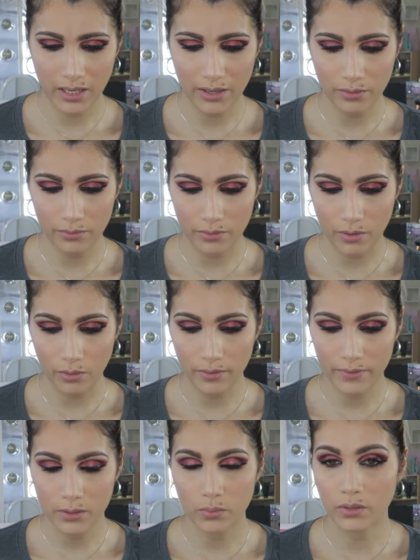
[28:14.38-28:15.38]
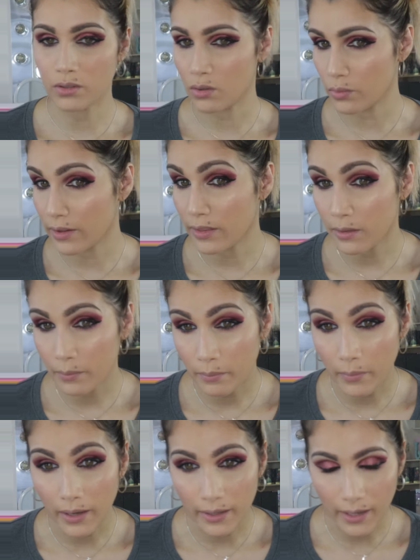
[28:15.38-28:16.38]
I don't know if this will go with
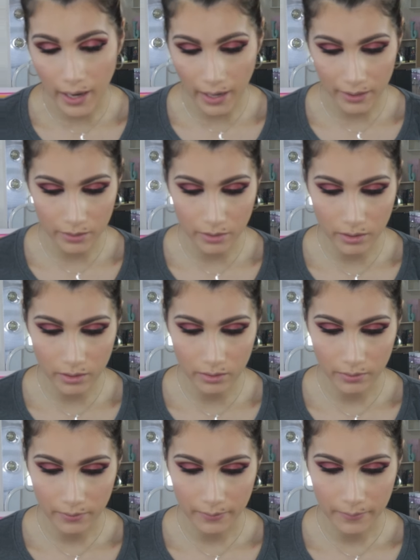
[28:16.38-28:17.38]
my eye look.